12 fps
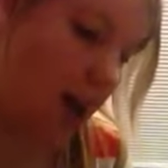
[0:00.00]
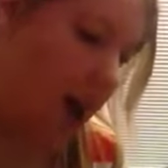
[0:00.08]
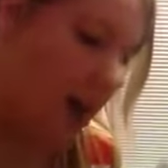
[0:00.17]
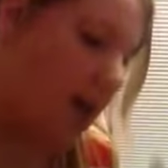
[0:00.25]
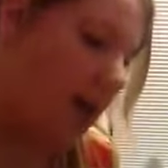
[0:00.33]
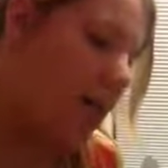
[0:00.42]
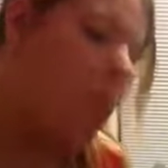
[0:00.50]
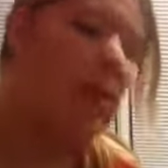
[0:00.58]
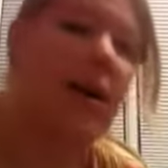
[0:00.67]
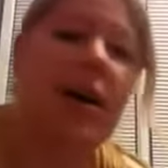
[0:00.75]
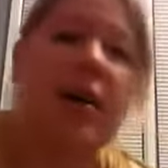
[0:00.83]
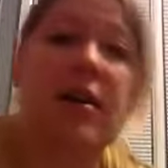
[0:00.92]
I
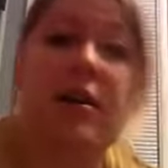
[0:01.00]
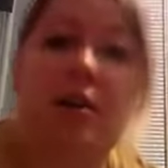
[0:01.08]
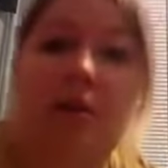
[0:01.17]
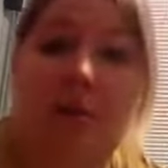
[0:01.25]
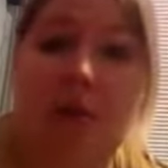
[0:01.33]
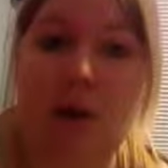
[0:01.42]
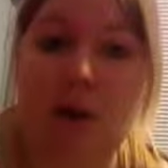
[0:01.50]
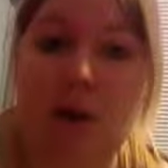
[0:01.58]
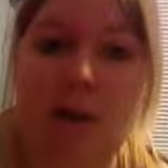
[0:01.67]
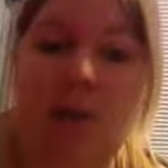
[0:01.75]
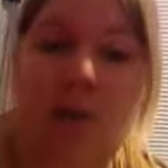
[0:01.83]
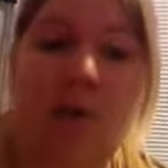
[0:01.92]
want you all
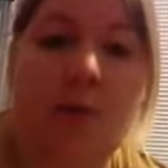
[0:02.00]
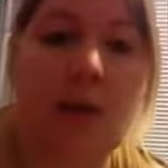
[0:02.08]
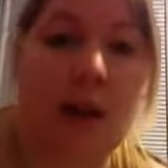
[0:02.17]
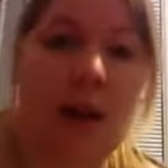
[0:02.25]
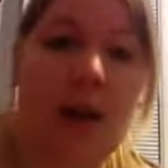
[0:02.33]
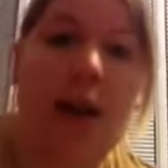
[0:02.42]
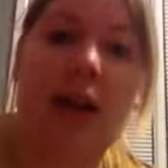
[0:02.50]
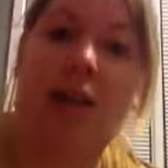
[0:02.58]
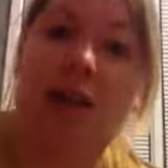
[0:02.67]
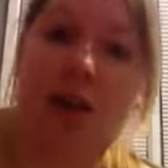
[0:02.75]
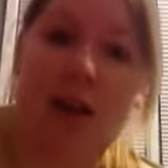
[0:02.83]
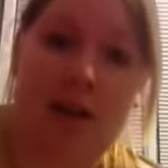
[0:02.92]
to make a
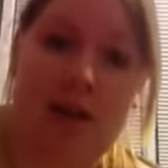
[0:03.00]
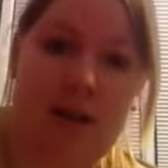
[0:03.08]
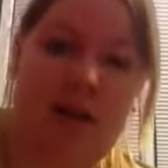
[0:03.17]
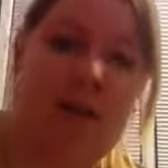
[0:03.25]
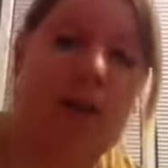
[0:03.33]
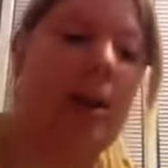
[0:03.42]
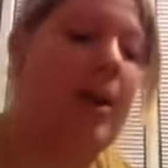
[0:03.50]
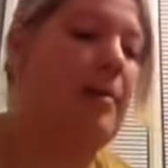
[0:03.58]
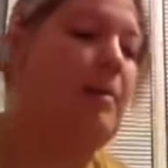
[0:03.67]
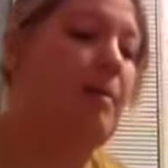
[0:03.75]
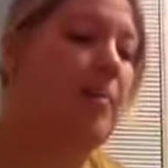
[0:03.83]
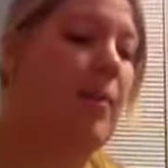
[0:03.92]
chart, okay?
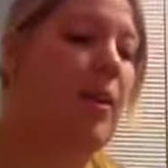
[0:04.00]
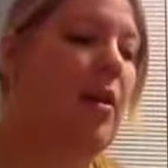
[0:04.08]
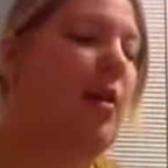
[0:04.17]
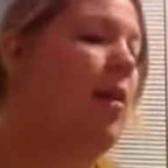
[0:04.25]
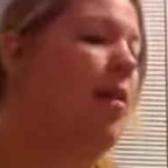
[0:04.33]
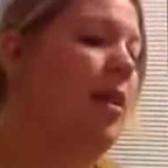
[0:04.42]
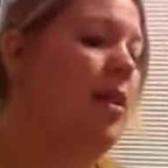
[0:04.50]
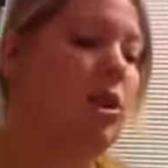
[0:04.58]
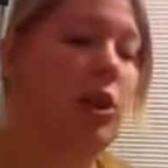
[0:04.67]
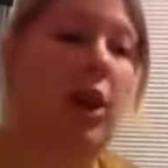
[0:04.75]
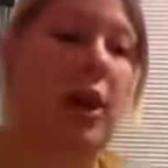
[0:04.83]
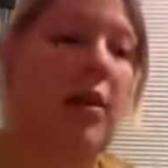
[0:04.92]
This
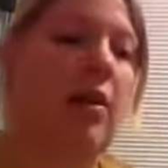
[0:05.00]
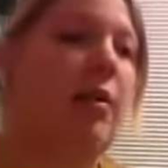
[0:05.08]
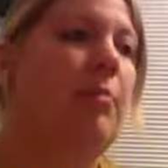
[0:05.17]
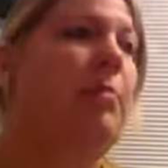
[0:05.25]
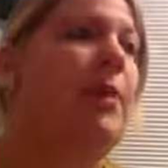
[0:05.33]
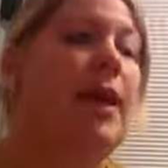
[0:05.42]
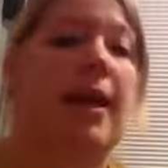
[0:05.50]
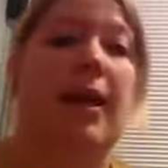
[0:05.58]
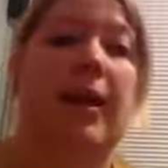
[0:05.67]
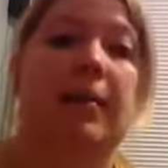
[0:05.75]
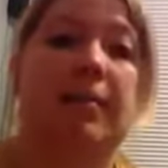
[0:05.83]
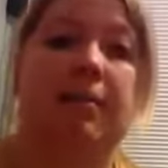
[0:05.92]
chart could
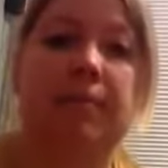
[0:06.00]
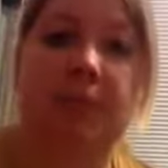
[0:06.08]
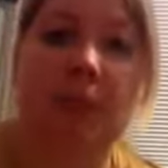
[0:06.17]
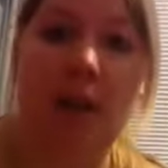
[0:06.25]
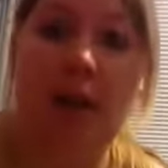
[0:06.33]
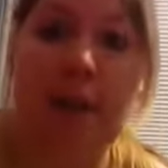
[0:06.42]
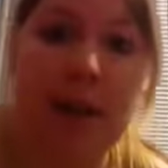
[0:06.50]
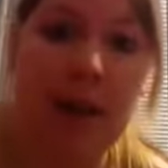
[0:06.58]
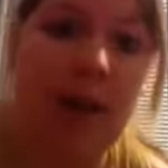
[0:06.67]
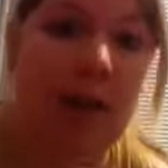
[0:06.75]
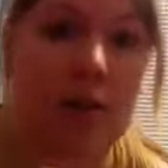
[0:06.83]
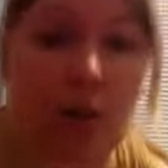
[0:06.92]
be a
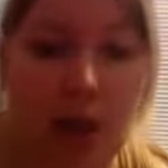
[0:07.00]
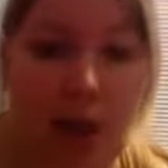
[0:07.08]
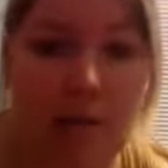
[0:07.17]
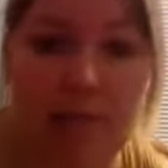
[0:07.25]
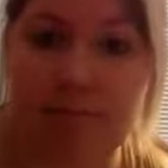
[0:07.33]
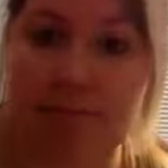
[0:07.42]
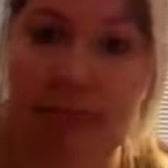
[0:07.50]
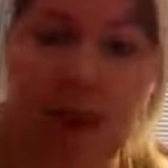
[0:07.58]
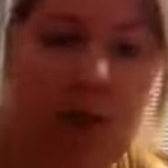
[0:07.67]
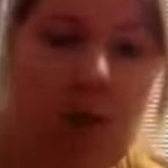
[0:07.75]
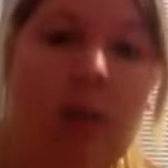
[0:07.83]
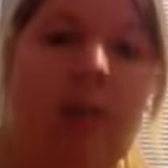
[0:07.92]
regular chart that
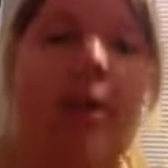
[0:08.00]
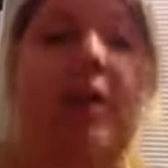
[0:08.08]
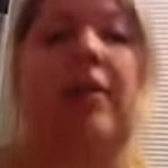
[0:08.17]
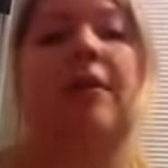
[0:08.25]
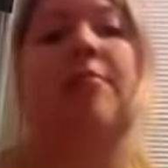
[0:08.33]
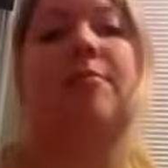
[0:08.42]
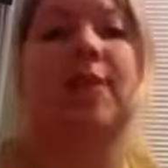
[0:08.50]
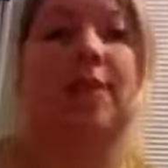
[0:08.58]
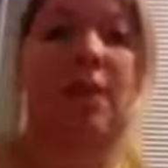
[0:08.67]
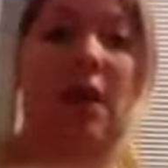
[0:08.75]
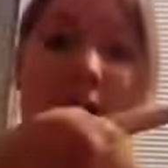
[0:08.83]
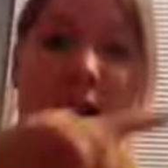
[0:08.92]
you all think of with
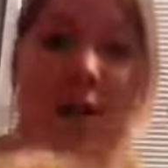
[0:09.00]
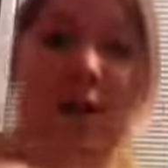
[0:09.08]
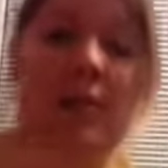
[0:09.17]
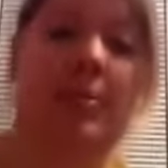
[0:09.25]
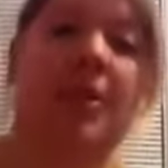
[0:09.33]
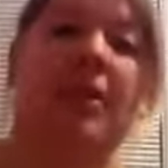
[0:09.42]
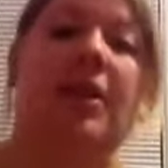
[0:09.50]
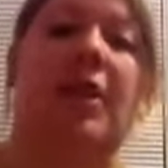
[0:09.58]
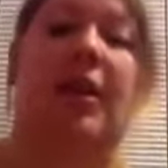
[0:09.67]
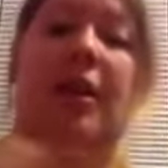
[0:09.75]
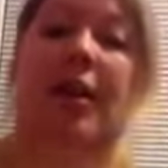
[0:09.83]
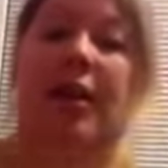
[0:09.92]
columns
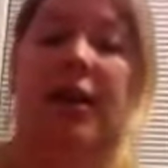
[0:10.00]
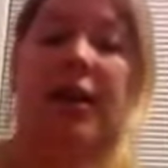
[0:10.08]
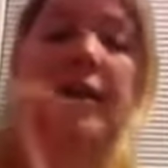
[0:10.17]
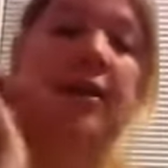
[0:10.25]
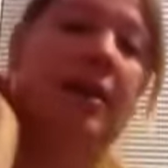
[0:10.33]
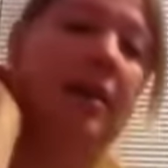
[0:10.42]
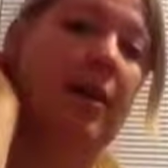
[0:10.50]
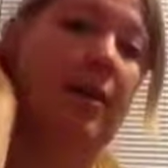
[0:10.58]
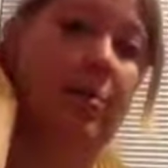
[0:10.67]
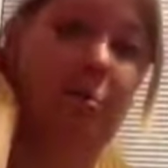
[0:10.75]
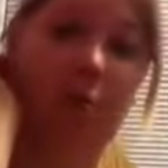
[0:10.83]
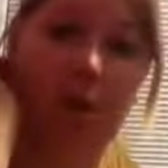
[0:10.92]
and
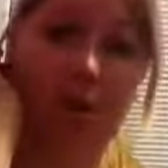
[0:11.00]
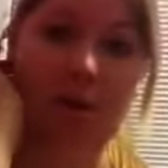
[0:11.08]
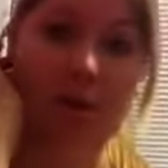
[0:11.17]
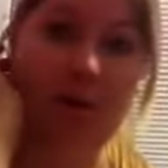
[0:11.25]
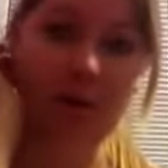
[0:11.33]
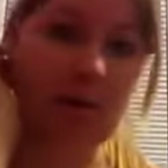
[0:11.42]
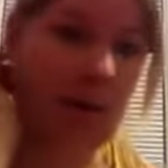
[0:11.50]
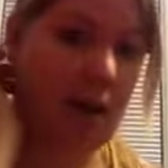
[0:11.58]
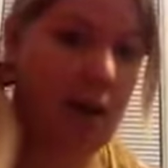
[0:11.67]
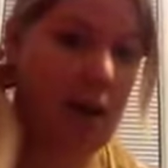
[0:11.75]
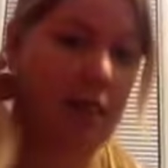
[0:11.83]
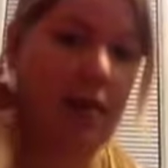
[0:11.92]
rows,
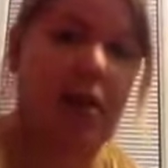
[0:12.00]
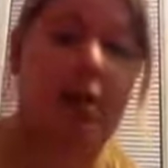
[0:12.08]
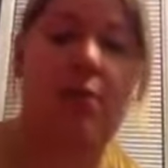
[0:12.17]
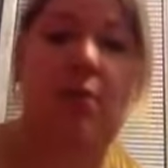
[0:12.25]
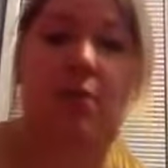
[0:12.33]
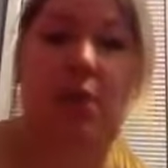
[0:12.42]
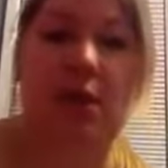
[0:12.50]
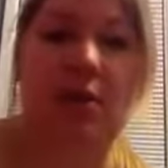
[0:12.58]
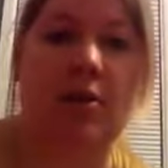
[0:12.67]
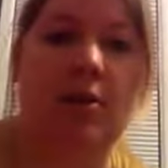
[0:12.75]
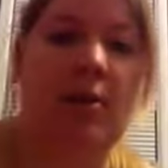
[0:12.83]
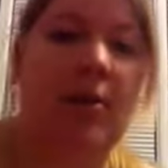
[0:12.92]
okay? If that's what you want to
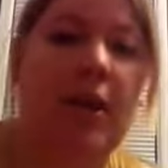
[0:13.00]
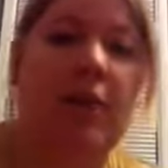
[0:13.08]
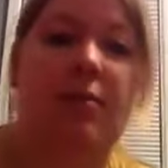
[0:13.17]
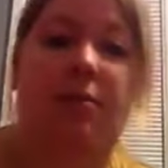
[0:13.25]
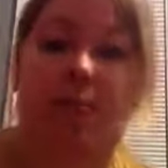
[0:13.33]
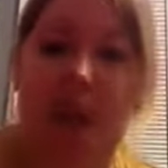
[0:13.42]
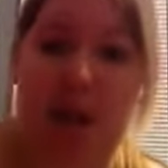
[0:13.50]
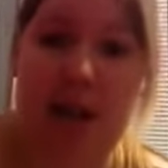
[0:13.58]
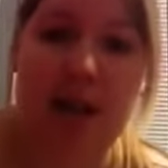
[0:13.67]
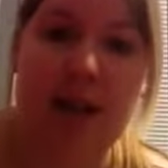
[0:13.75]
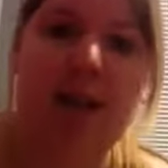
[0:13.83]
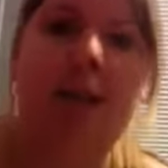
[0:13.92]
do, that's fine.